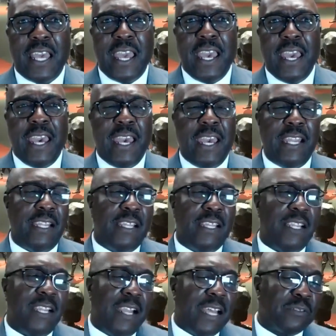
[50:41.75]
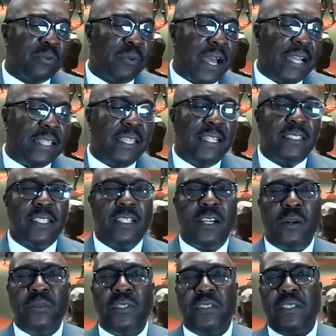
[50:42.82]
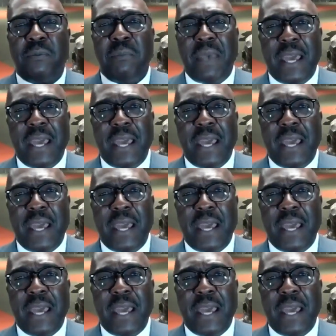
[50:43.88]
And that's why I think the coaches and